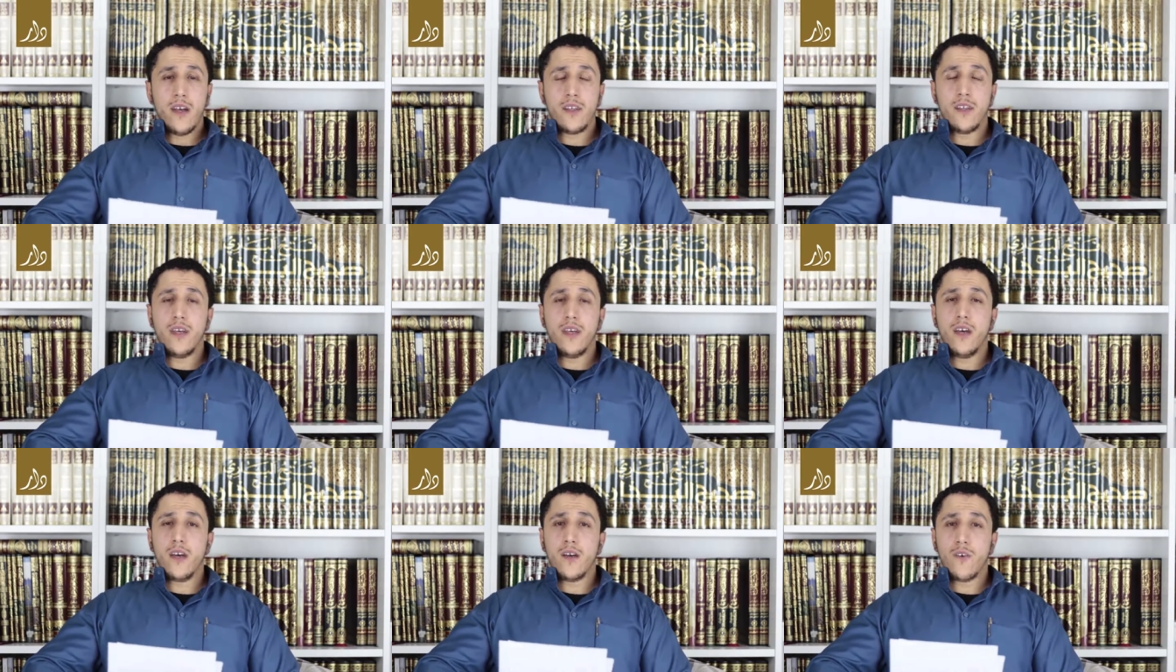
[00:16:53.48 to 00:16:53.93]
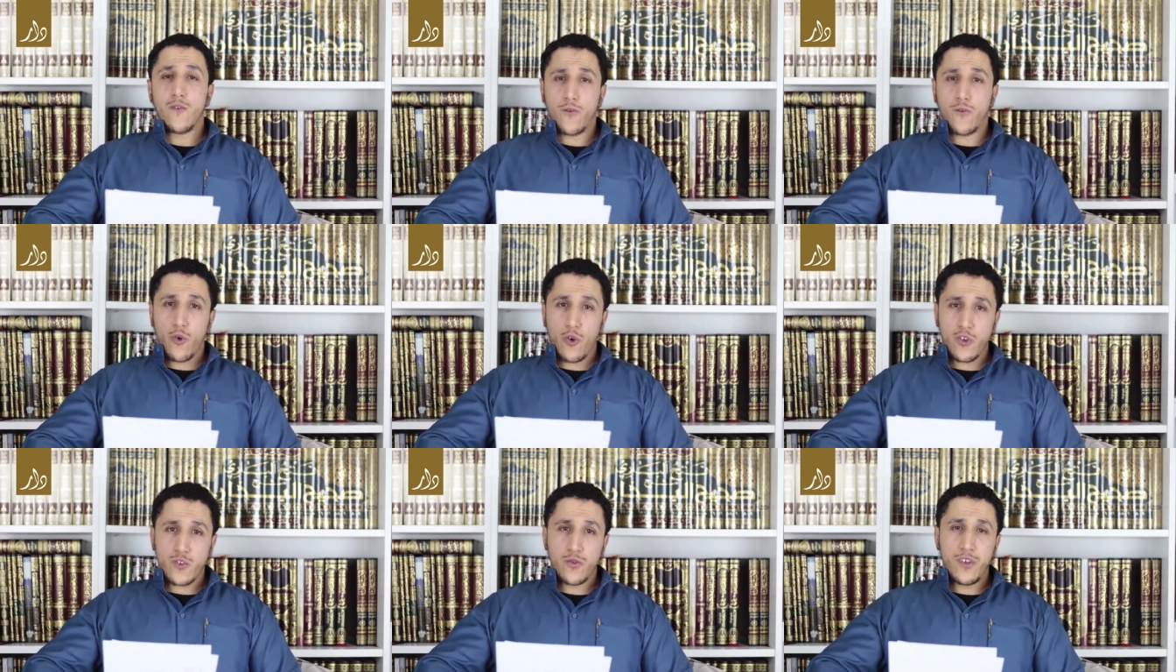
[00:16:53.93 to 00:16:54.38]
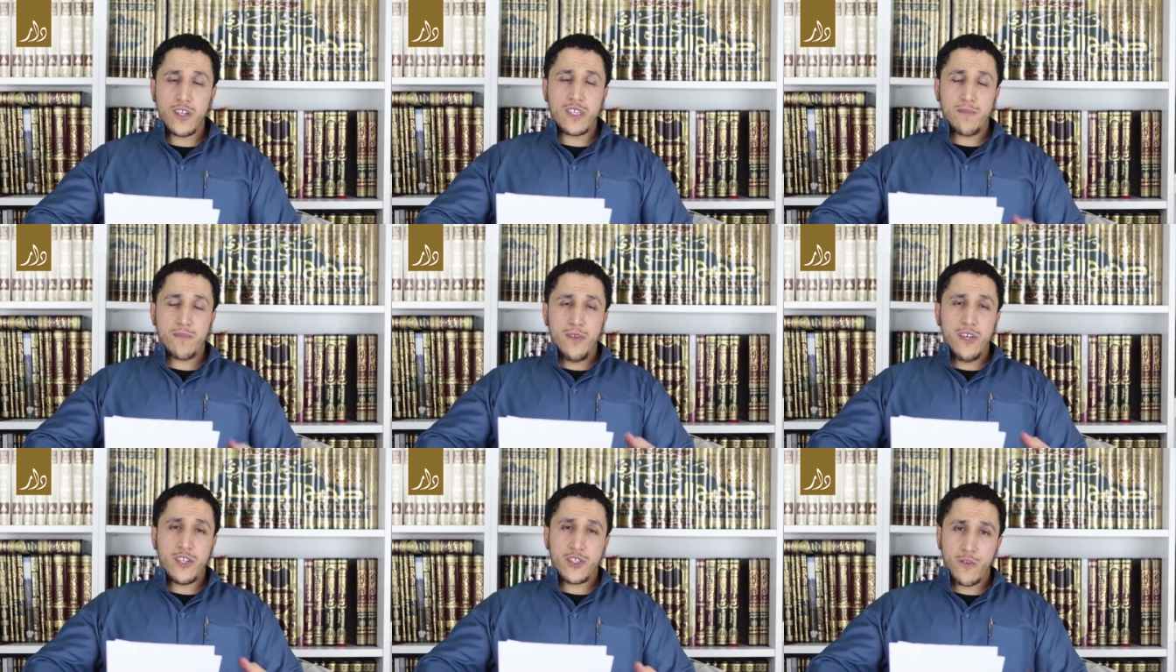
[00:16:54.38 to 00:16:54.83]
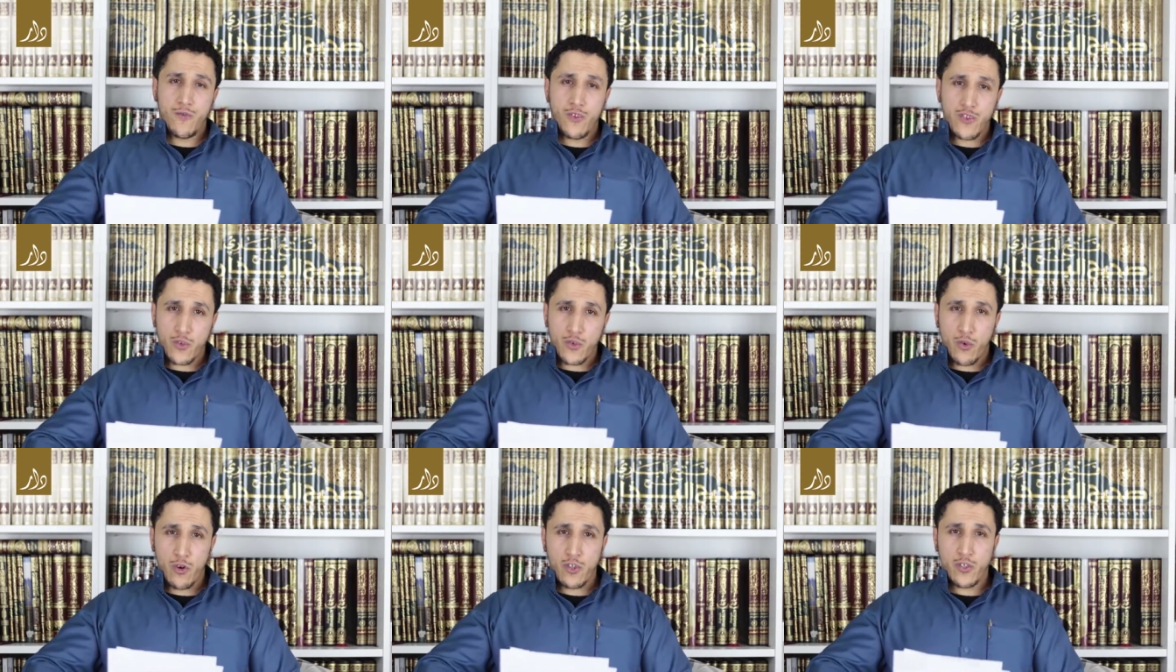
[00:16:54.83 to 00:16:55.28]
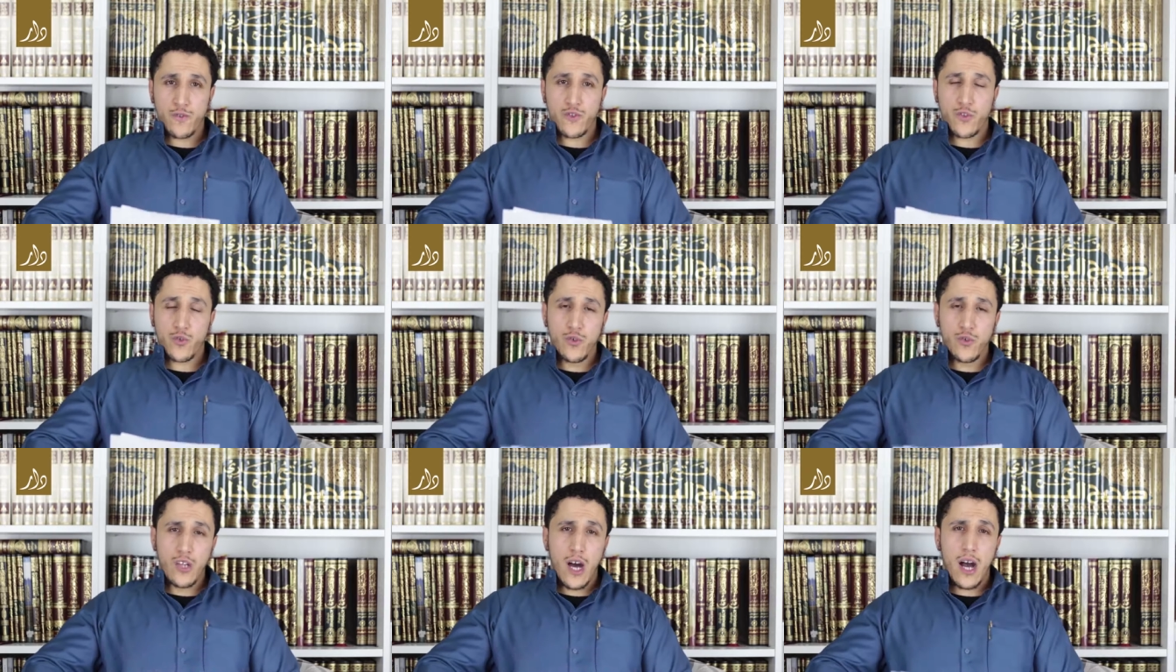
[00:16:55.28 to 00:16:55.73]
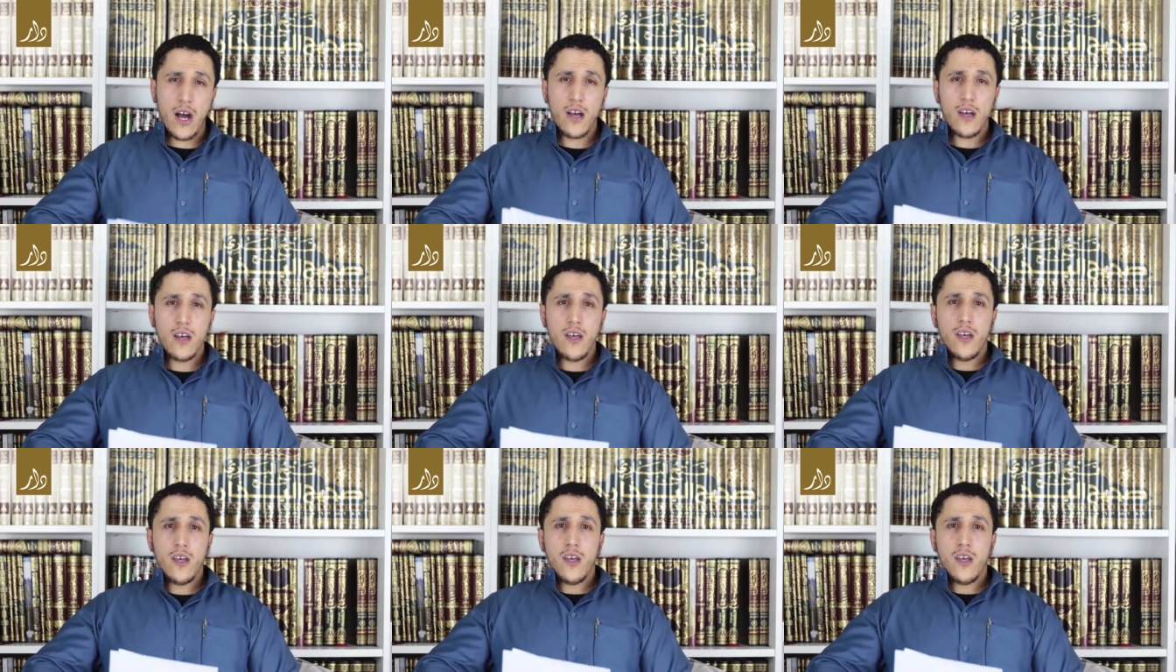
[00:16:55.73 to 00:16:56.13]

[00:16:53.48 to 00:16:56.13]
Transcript: and uh, of course the explanation of the scholars of Sunnah.